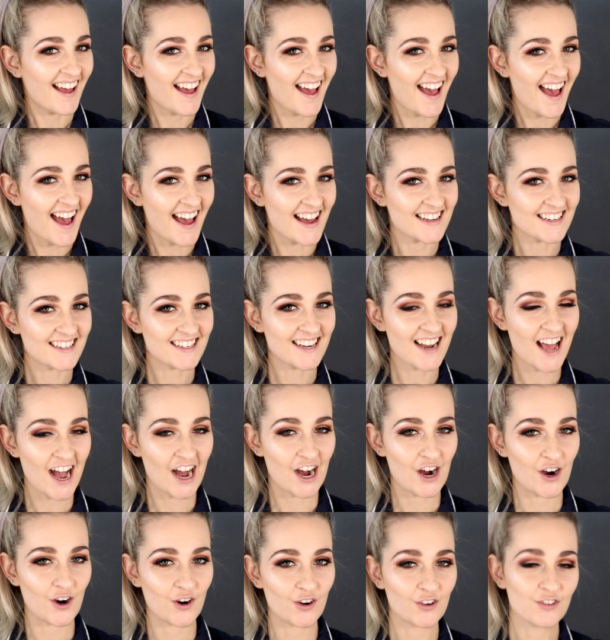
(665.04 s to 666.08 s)
And
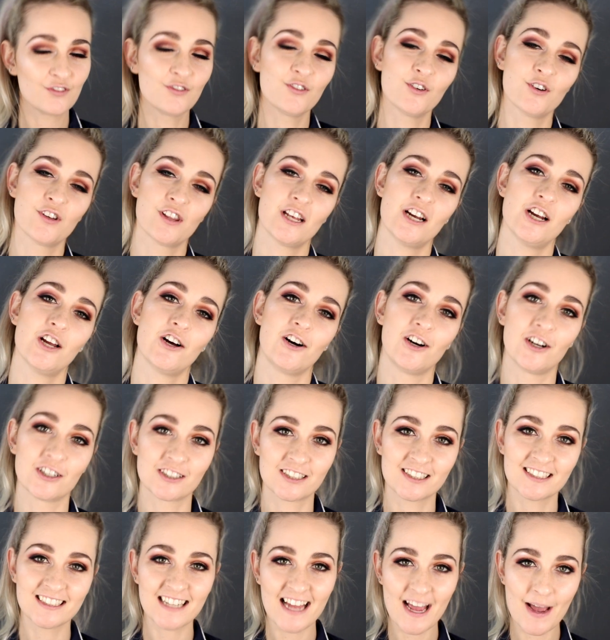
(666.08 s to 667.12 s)
now for the
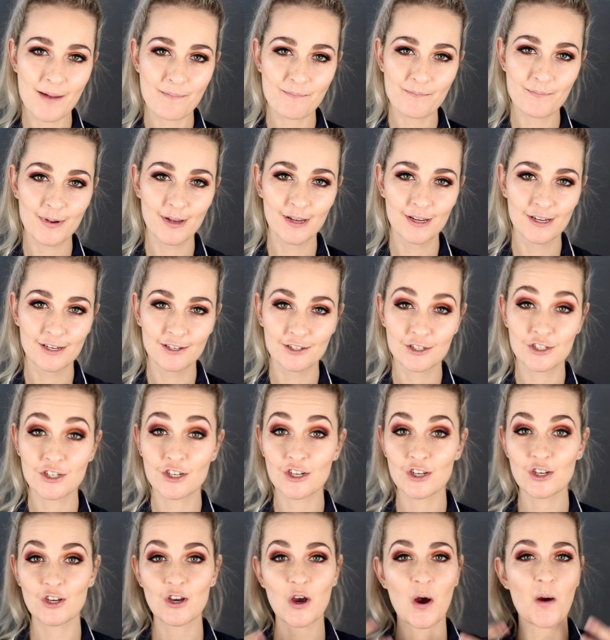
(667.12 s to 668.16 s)
last step
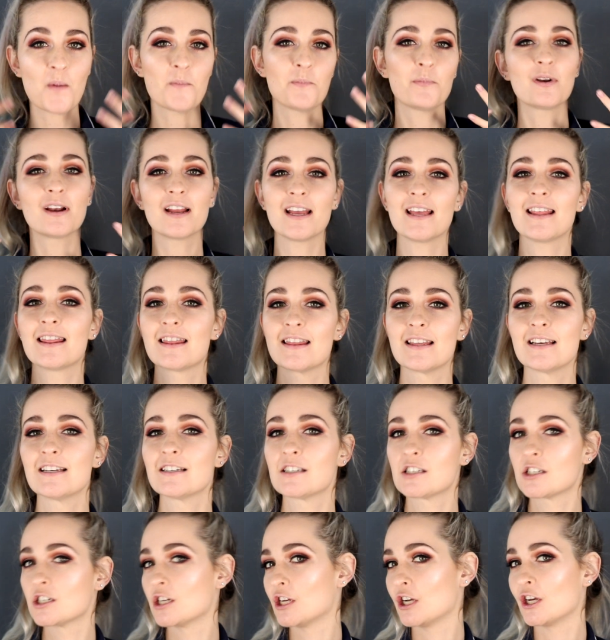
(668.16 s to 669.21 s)
to complete
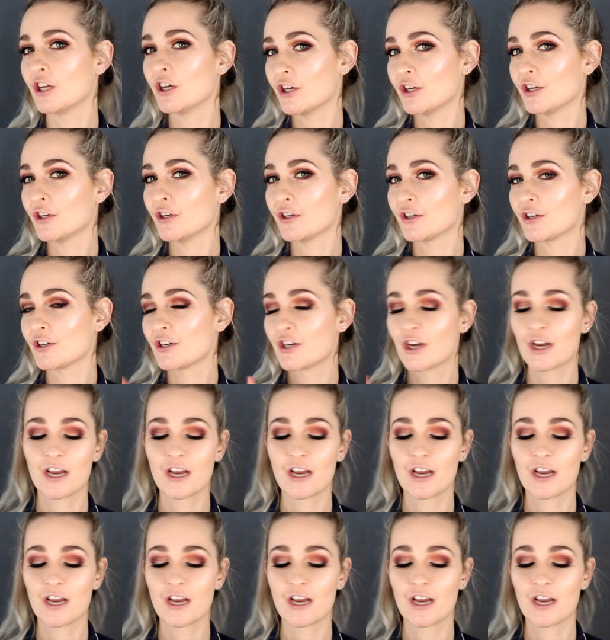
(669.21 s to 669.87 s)
this look,